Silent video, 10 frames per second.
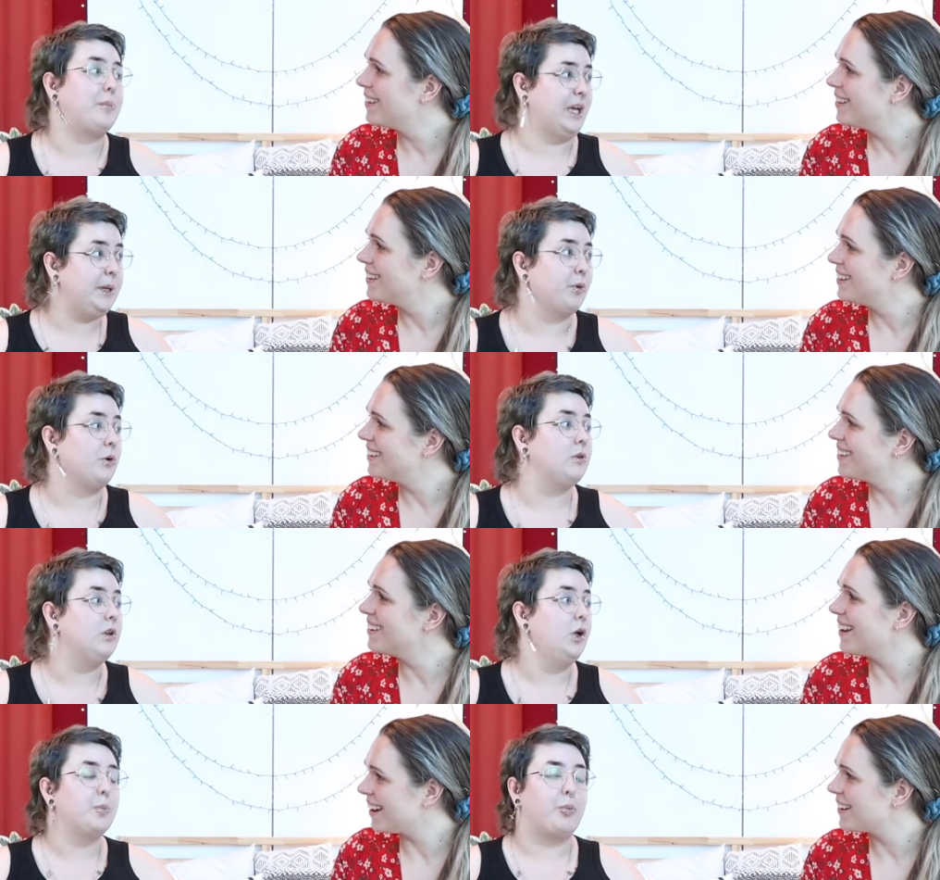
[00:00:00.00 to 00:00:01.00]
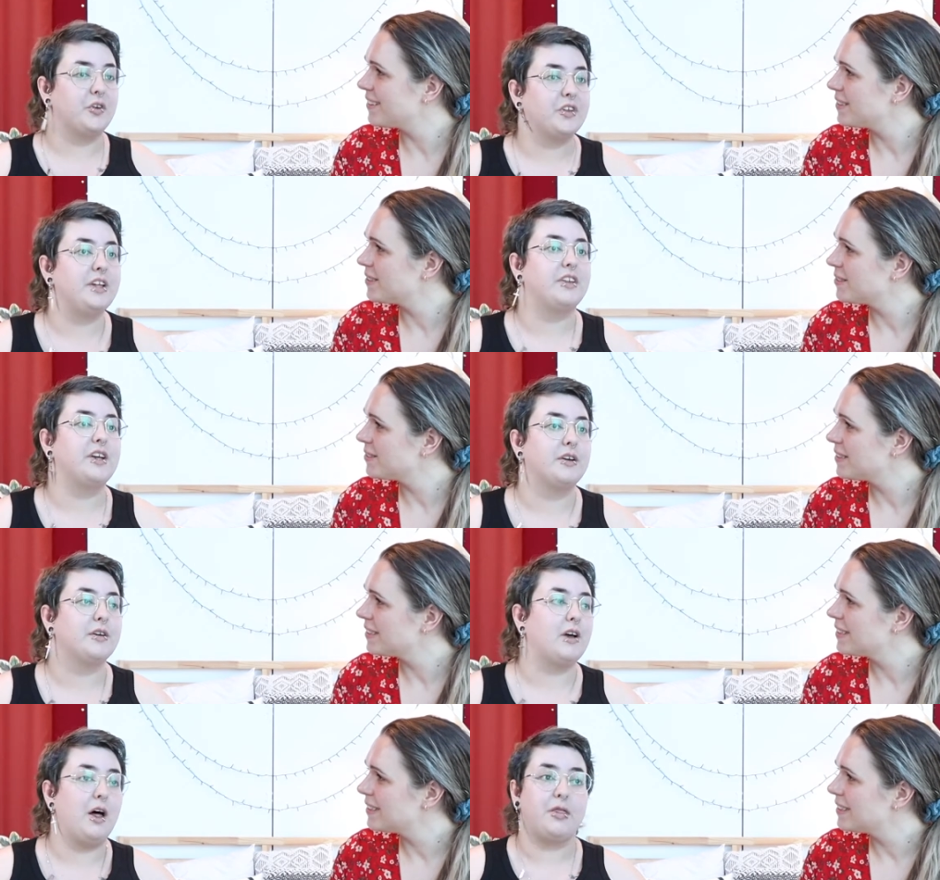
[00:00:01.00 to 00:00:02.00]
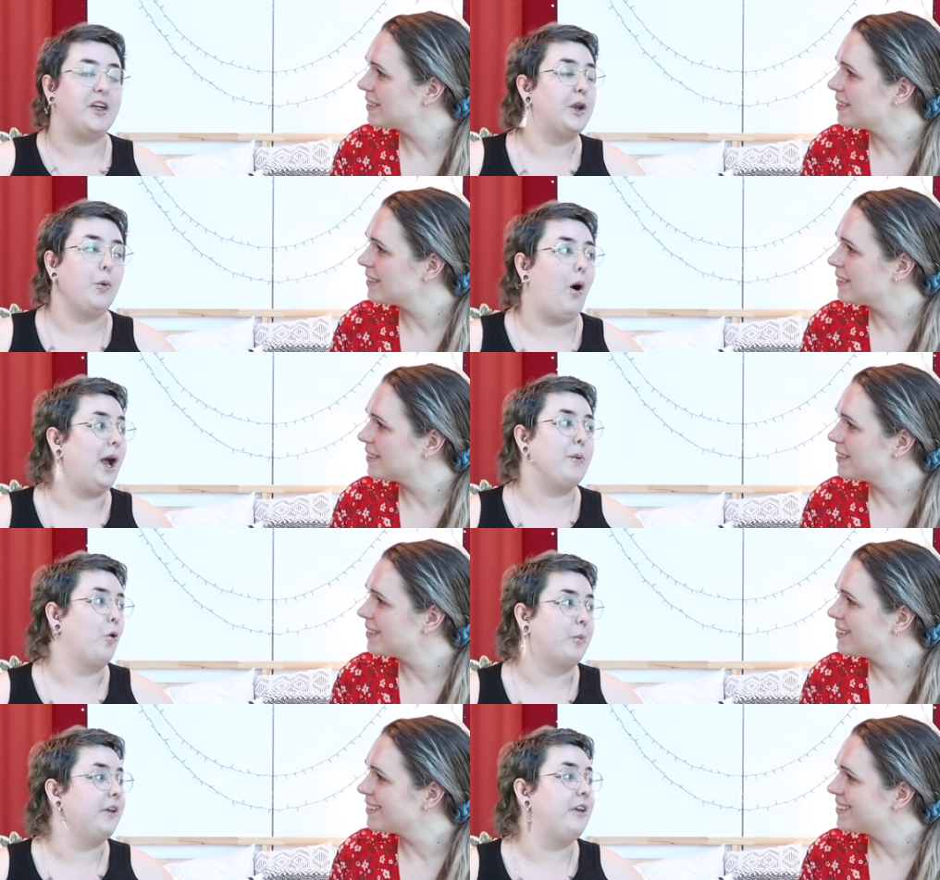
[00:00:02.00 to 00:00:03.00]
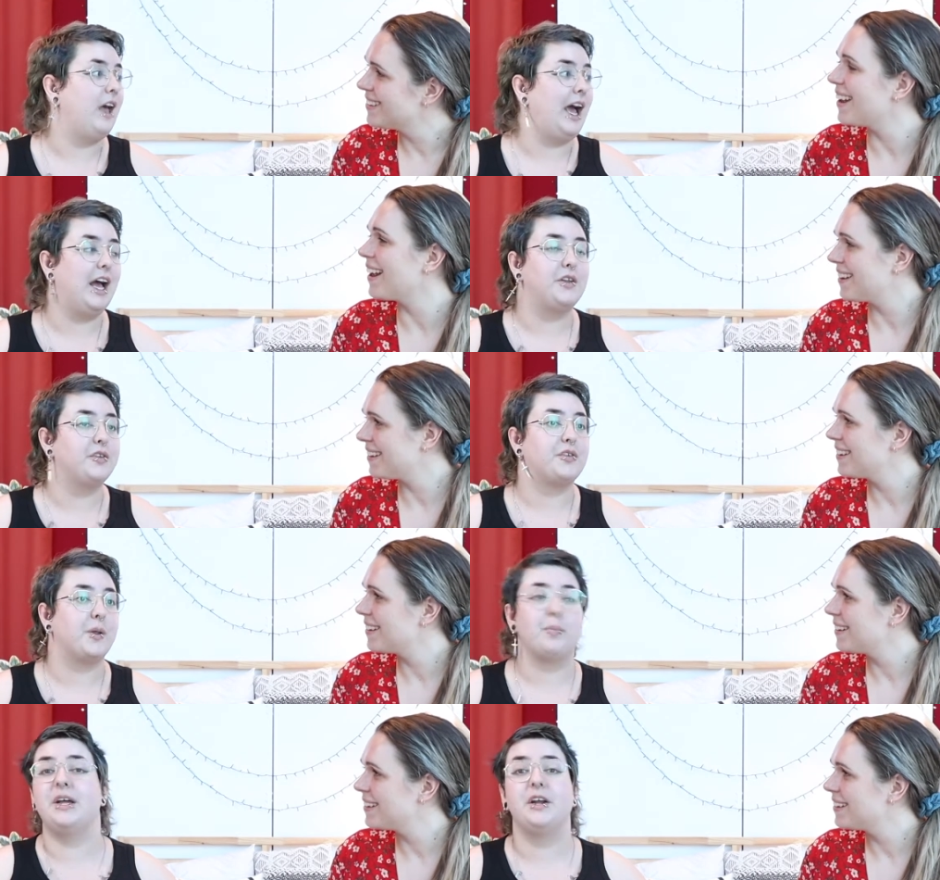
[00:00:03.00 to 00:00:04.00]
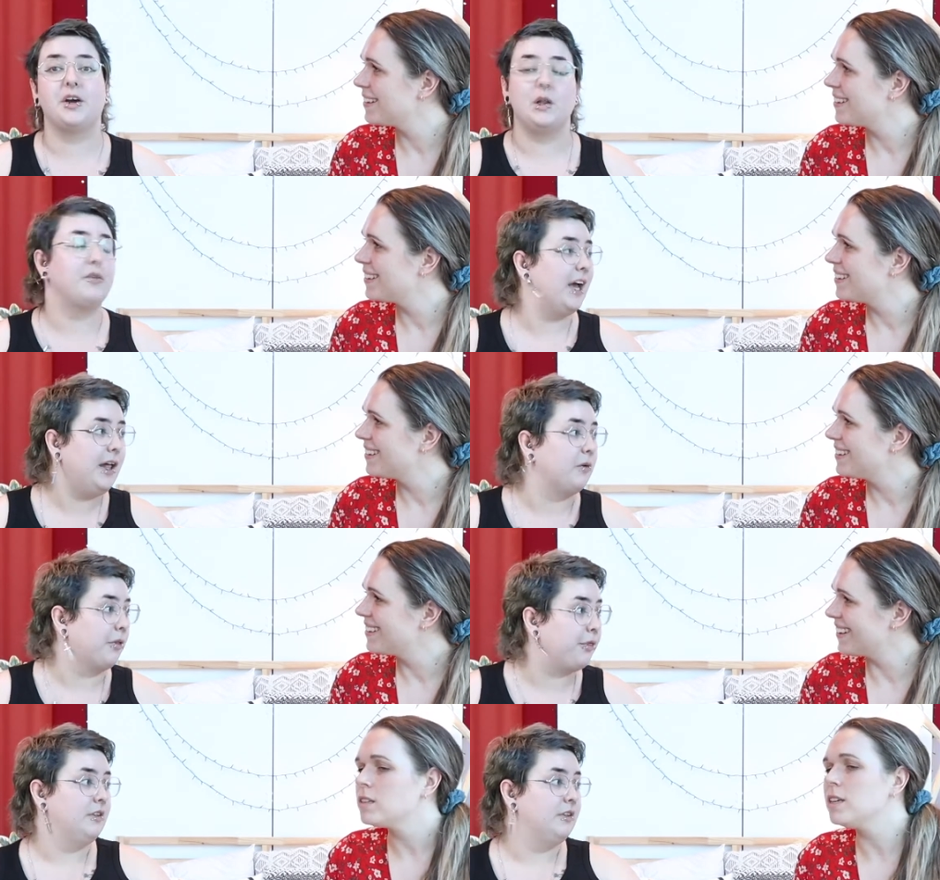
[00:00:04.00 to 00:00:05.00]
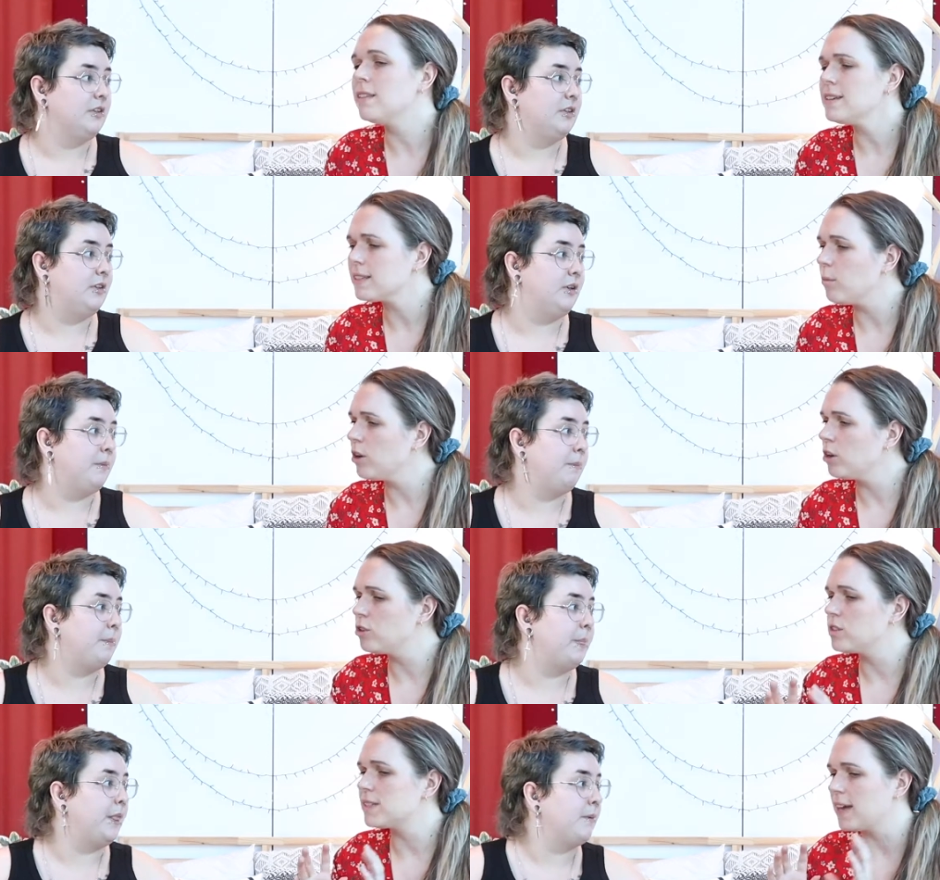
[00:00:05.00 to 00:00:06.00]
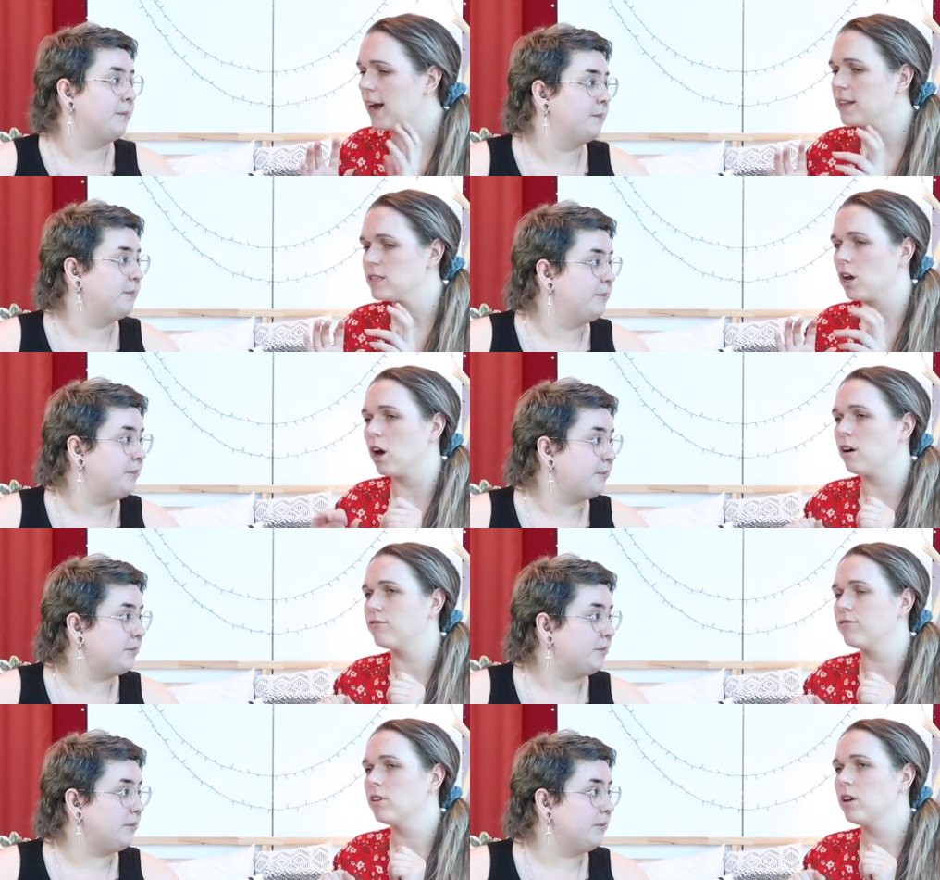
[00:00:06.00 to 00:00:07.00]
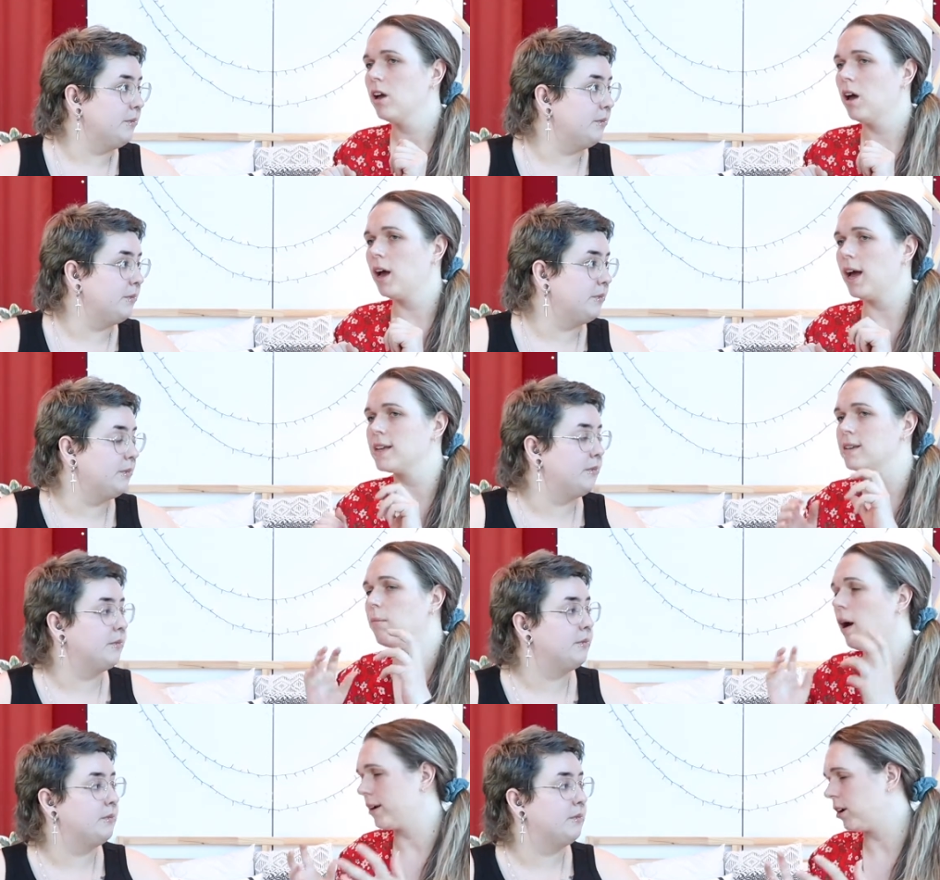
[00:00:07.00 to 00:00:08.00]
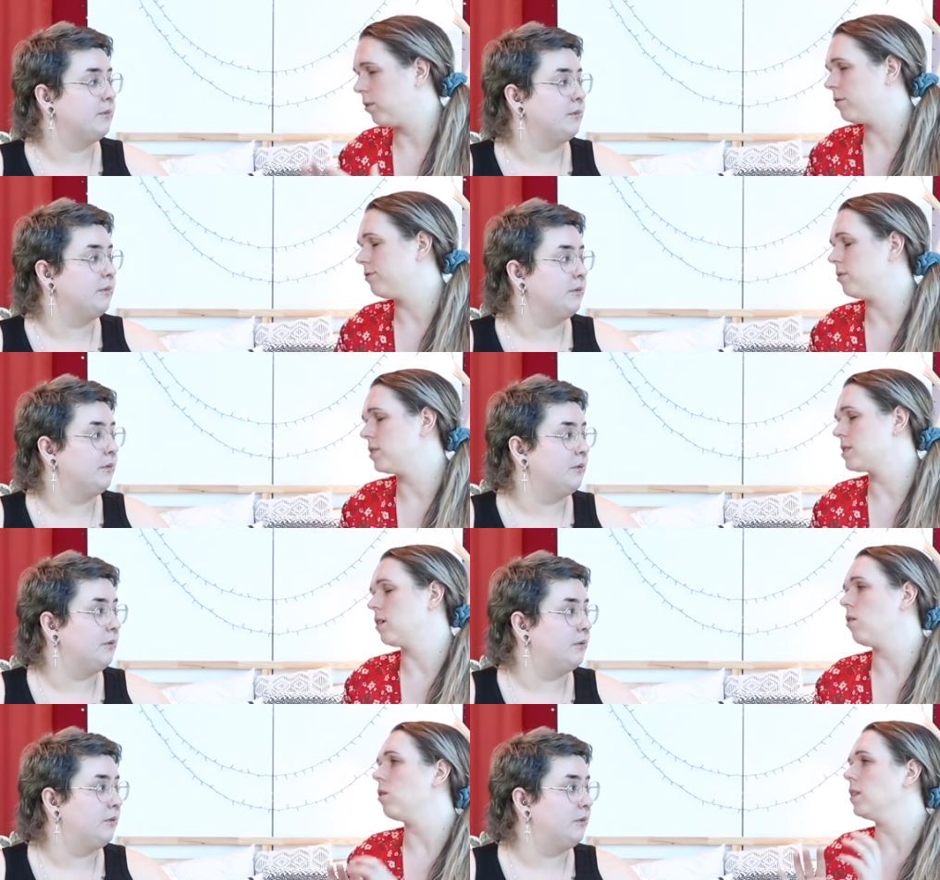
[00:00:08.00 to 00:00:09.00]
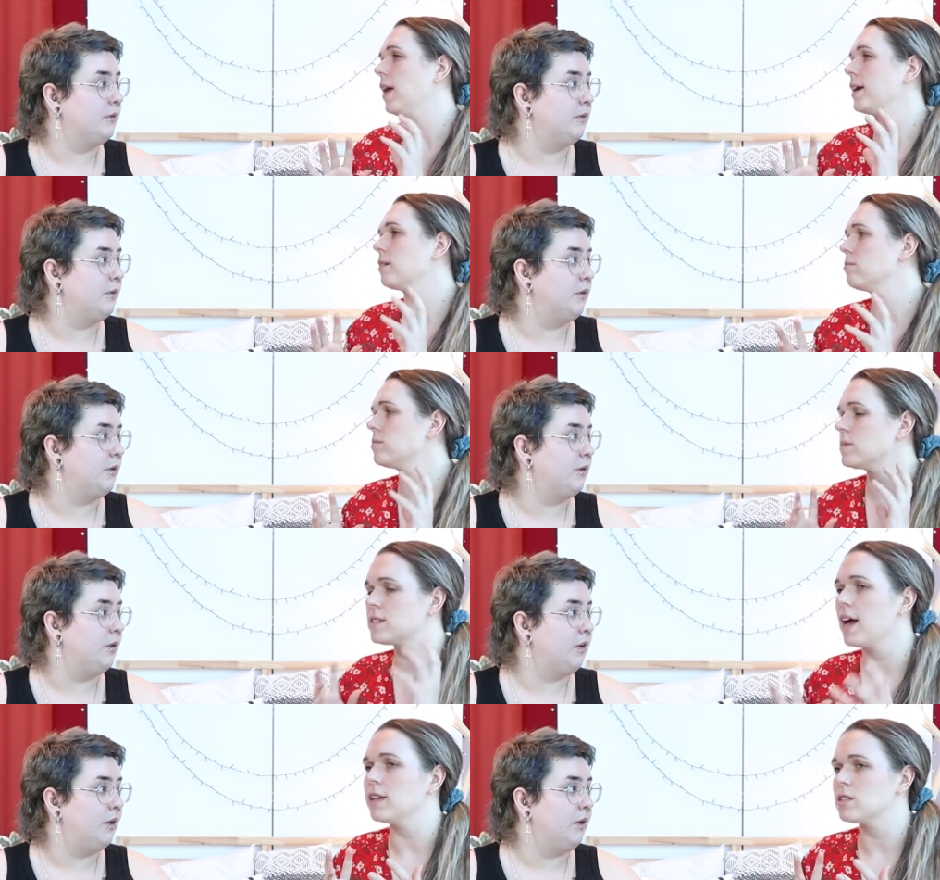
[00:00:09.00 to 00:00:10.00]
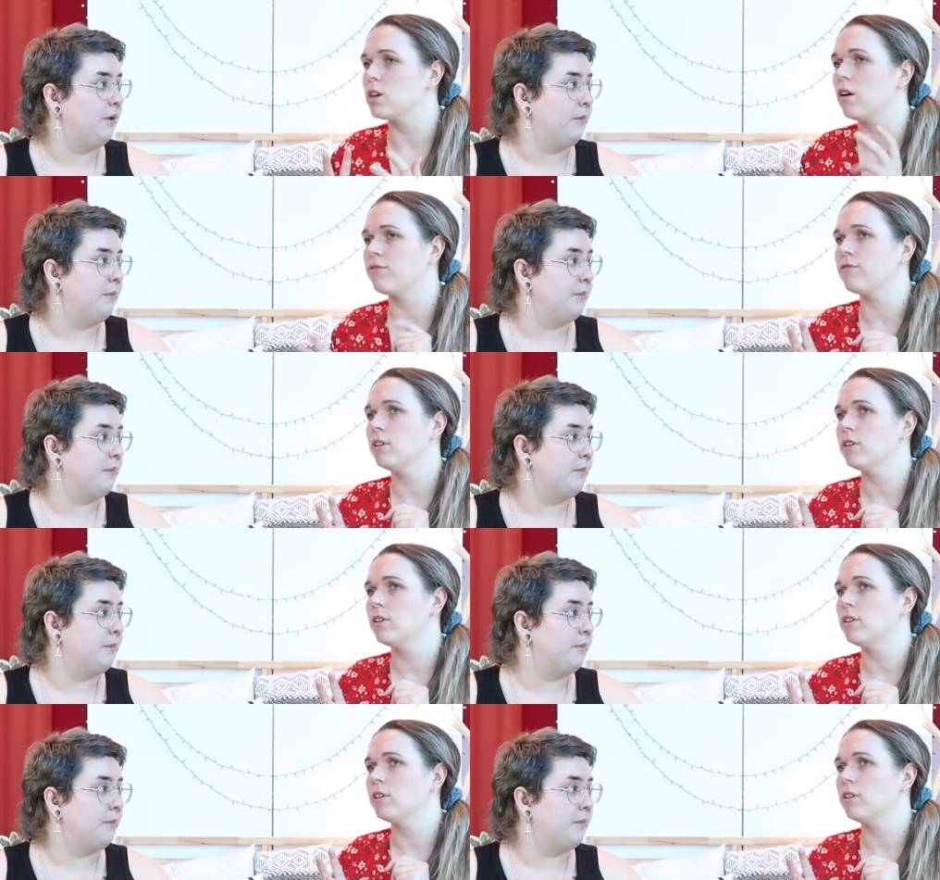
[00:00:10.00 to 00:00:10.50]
Speaker 1: people yeah. presenting a thin white woman yeah. as the pinnacle of health.
Speaker 2: Do you think someone who starts off as a micro influencer or like starts off